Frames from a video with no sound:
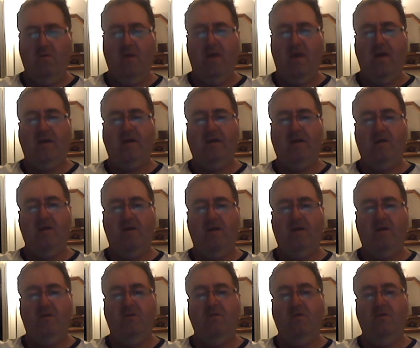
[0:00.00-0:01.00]
You had a
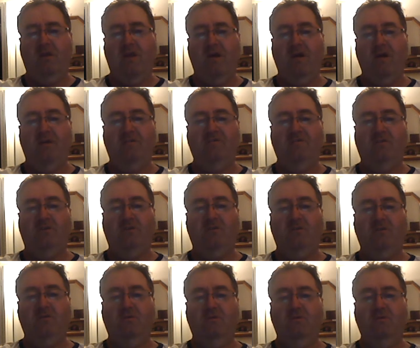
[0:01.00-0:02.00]
girl who loved
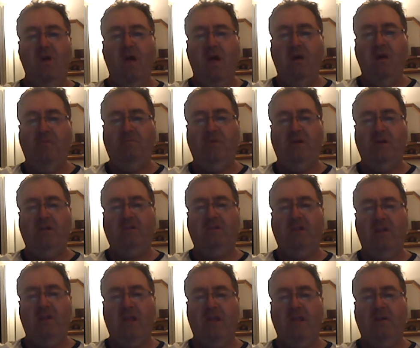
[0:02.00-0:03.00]
you, but
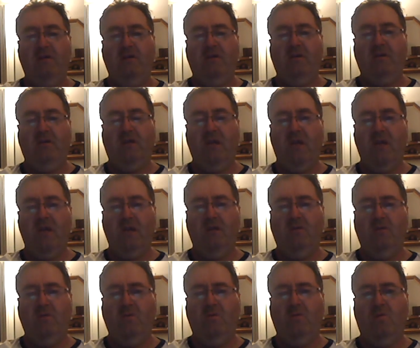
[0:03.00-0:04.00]
you let her get
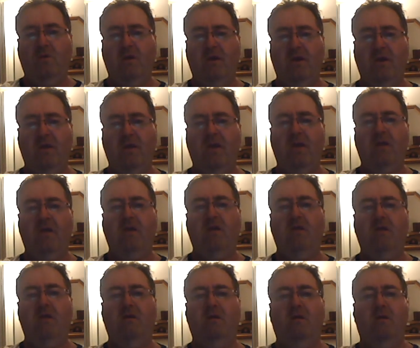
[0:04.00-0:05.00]
away.
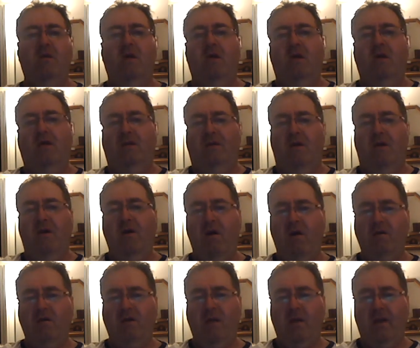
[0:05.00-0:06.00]
Now
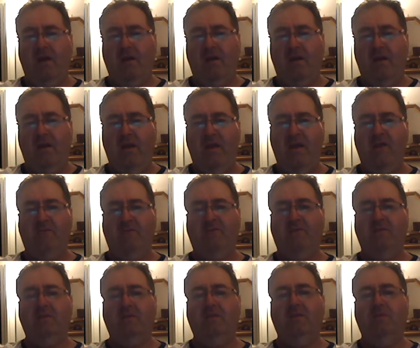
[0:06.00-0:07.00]
all you got left
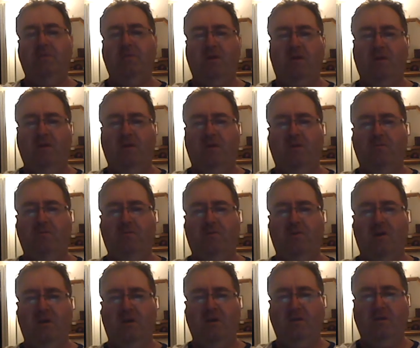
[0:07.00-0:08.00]
is a pickup
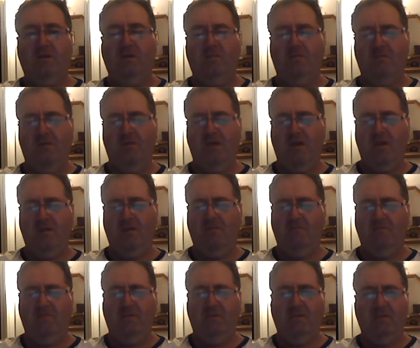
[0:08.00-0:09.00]
truck and
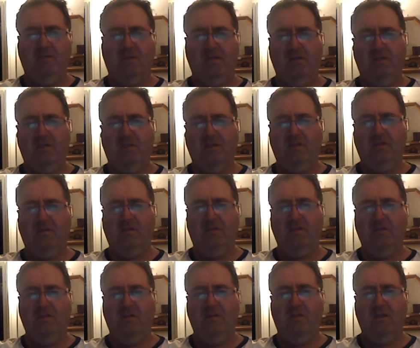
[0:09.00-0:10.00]
memories of
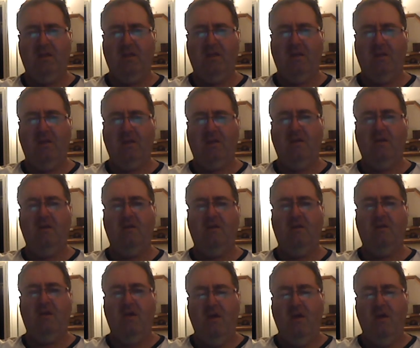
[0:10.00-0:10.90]
yesterday